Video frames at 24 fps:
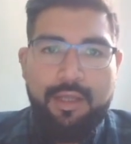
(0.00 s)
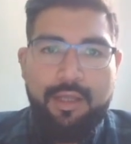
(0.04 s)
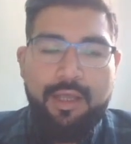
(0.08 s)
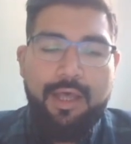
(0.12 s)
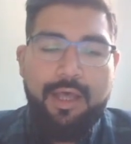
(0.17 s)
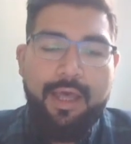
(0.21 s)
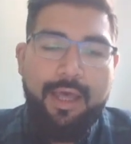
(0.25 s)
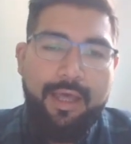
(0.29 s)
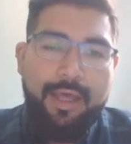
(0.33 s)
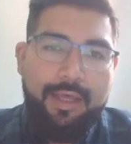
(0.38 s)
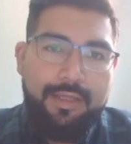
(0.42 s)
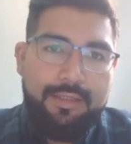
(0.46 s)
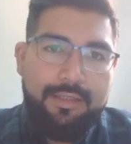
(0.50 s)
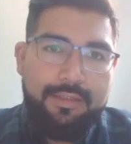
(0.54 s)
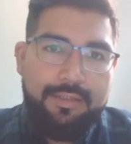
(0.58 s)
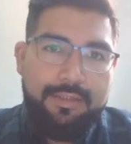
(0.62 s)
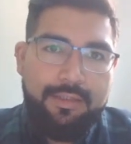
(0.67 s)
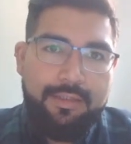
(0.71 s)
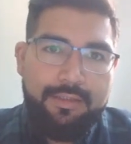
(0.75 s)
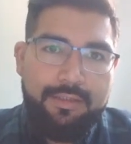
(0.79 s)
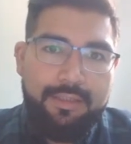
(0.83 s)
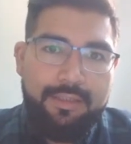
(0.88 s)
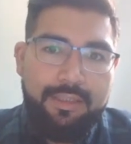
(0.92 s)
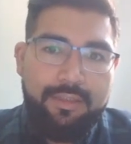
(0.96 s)

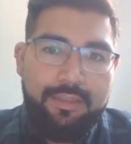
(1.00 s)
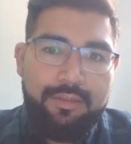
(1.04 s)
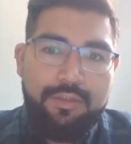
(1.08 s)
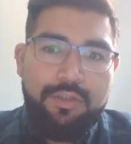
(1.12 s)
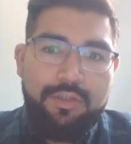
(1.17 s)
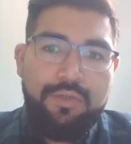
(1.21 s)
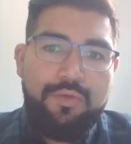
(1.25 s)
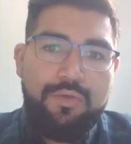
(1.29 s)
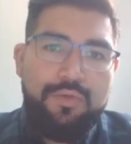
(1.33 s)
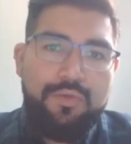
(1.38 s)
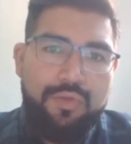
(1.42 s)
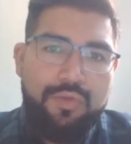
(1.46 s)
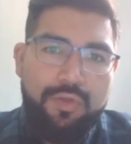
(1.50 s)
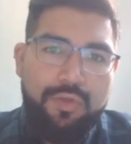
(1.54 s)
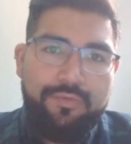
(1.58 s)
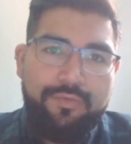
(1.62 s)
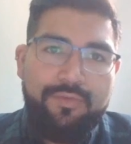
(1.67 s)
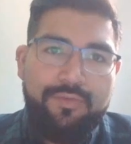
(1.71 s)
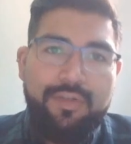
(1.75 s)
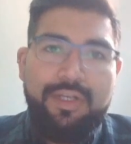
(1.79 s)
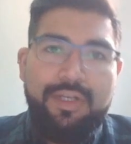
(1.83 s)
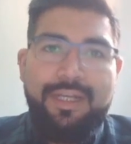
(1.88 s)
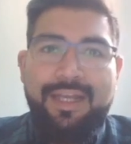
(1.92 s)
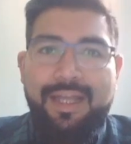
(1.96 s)
And the use
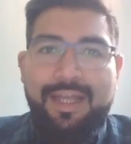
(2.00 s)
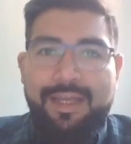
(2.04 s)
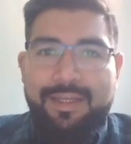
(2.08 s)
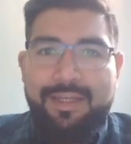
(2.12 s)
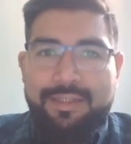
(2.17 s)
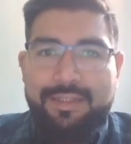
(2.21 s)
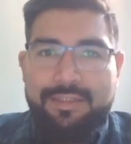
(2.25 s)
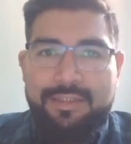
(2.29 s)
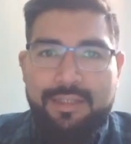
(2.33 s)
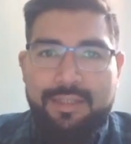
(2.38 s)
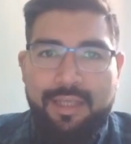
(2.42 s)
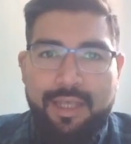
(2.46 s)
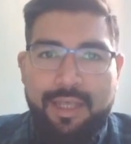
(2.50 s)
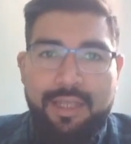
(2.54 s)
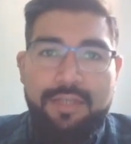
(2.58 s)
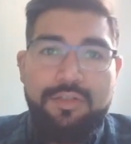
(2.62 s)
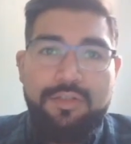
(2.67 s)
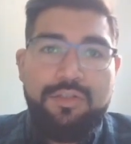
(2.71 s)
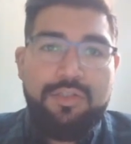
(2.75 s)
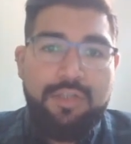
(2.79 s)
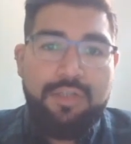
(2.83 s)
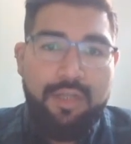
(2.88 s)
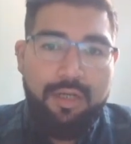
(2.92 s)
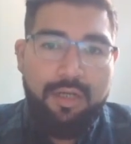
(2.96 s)
of light
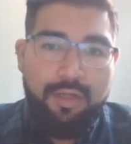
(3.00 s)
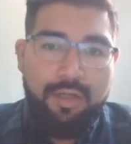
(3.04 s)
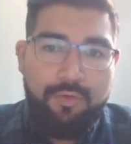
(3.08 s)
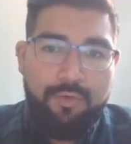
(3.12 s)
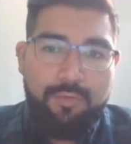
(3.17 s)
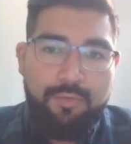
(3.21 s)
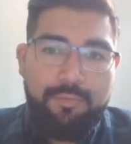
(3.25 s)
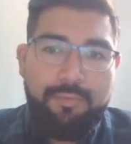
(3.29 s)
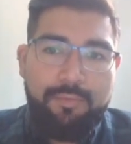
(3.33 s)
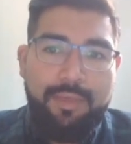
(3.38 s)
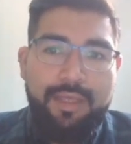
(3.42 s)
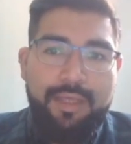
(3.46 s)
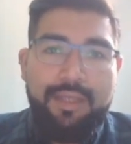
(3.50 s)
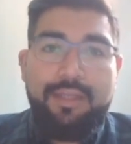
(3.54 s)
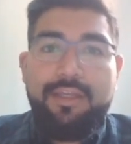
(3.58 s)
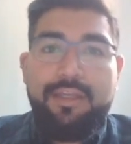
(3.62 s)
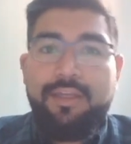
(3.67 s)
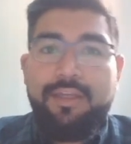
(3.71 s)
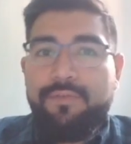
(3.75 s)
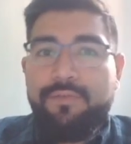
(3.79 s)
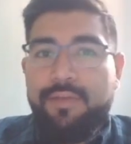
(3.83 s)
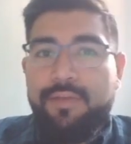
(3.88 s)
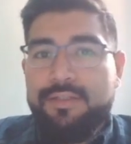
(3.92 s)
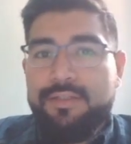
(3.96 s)
and shadow may
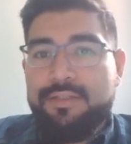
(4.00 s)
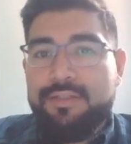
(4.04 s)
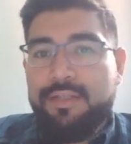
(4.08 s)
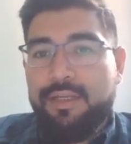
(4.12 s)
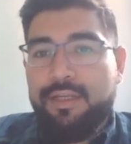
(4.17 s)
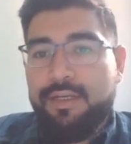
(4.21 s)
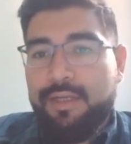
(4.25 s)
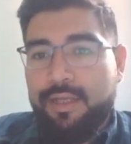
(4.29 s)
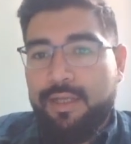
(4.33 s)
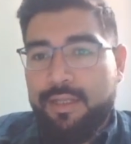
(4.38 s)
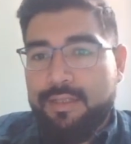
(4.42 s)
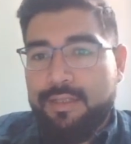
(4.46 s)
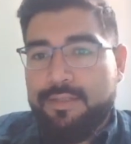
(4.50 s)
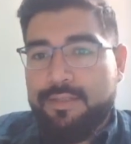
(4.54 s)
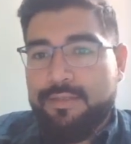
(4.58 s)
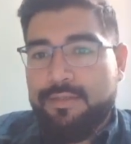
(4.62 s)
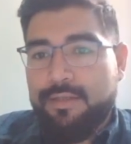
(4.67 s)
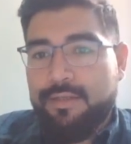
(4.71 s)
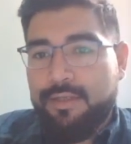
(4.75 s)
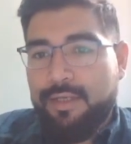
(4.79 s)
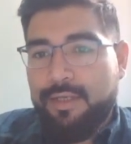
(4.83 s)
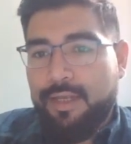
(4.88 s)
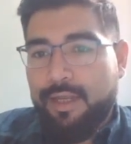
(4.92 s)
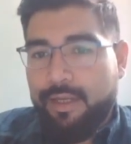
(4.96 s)
give us
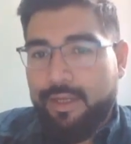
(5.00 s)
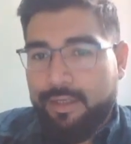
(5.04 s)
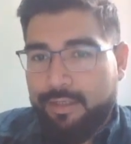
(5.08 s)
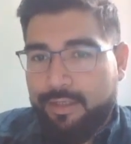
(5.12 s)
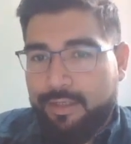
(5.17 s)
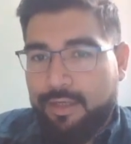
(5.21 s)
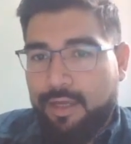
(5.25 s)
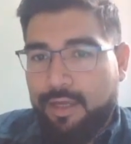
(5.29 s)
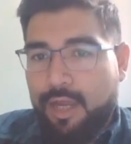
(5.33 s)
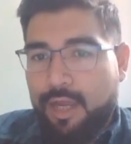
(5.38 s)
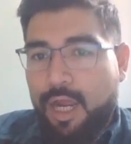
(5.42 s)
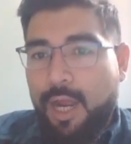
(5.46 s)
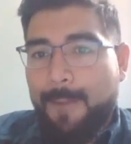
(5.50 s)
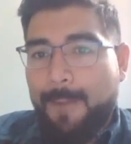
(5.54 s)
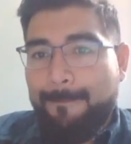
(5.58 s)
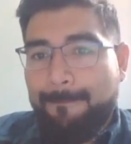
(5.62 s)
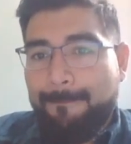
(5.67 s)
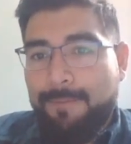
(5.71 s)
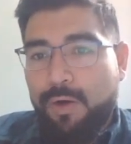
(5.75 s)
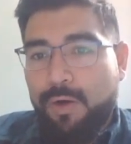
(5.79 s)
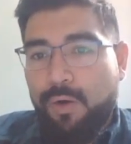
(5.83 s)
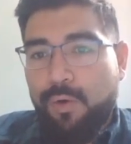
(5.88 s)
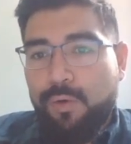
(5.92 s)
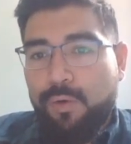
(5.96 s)
techniques like
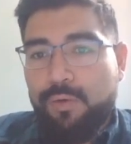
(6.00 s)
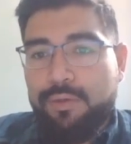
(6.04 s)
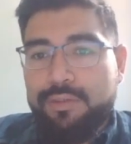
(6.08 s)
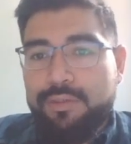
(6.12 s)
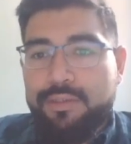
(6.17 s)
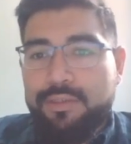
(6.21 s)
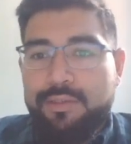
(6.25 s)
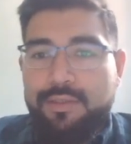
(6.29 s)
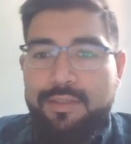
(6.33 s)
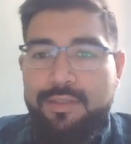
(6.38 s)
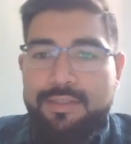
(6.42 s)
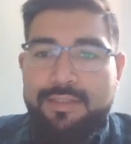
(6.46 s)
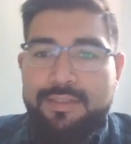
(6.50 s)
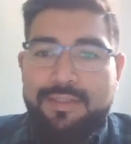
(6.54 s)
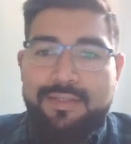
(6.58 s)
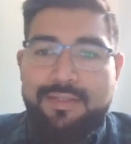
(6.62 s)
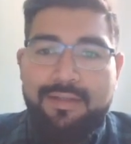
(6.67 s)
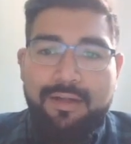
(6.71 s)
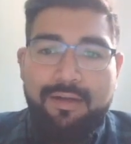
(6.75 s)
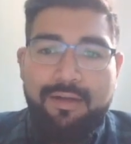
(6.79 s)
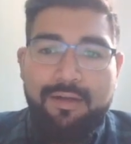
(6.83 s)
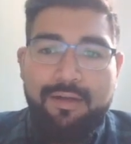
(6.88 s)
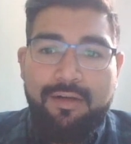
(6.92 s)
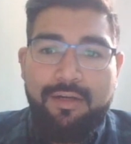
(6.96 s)
bold,
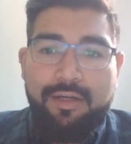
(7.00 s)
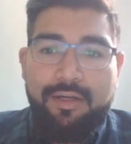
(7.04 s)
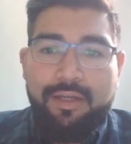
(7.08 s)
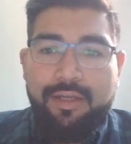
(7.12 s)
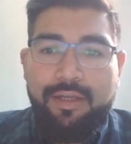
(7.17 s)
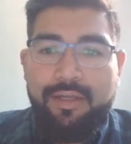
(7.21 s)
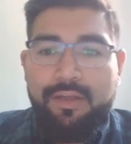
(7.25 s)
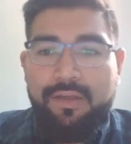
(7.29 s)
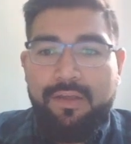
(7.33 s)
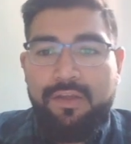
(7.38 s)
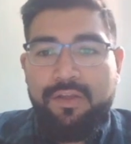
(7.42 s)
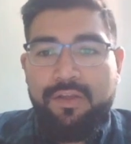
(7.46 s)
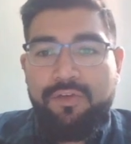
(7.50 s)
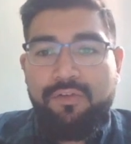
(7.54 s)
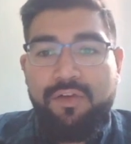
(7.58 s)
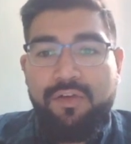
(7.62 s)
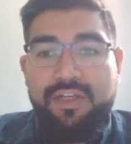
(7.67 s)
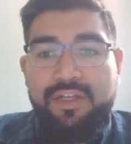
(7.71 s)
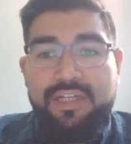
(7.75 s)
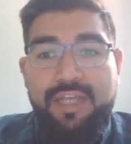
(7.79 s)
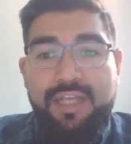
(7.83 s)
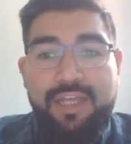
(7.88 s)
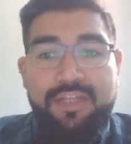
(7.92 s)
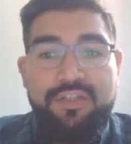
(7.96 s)
stark,
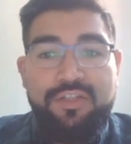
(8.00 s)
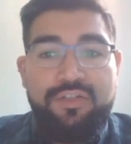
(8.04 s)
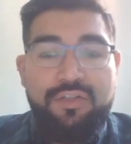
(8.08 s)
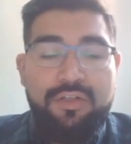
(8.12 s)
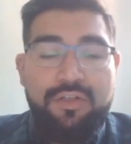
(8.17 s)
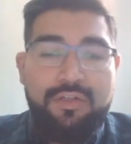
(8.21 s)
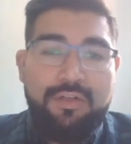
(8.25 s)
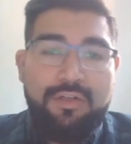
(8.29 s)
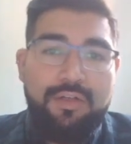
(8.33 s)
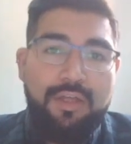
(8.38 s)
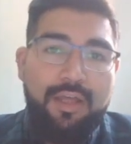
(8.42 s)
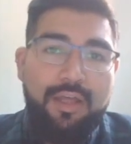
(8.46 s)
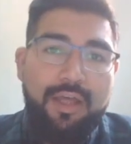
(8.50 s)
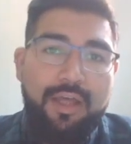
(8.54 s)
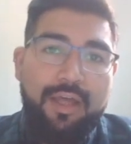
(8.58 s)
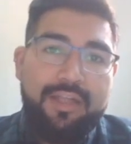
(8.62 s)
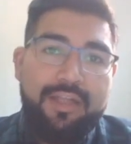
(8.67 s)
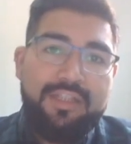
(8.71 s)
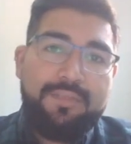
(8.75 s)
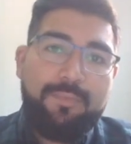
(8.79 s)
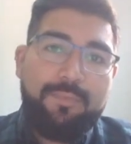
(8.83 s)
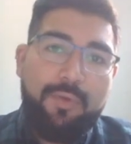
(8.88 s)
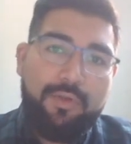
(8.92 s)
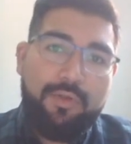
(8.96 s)
gradation,
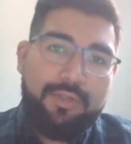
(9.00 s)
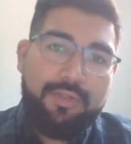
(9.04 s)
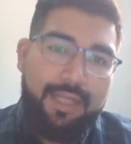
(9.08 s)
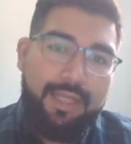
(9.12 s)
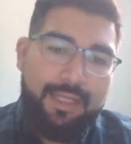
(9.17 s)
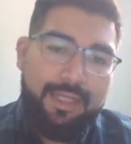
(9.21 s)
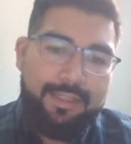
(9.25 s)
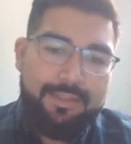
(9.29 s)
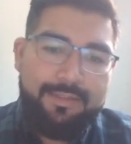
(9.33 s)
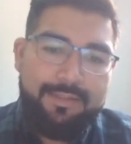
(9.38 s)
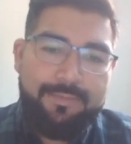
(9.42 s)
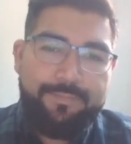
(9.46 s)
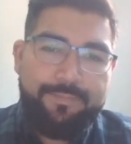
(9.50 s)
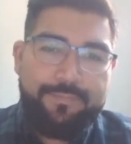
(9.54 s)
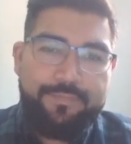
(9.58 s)
and spotlight.